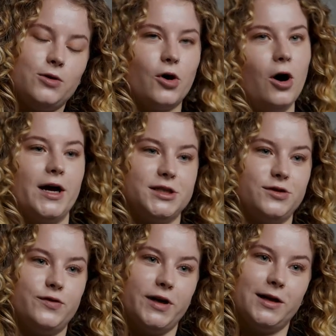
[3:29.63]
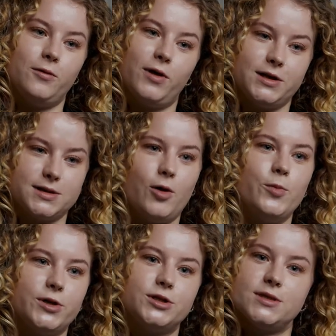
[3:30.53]
You can't actually feel it when it's on,
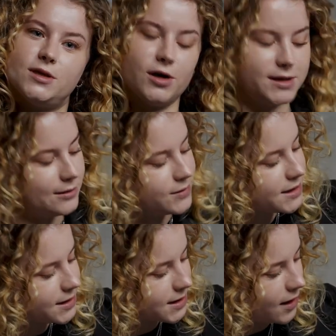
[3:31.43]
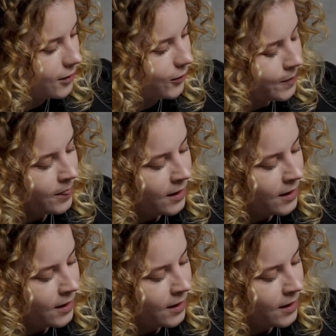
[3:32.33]
but it's just a nice little detail.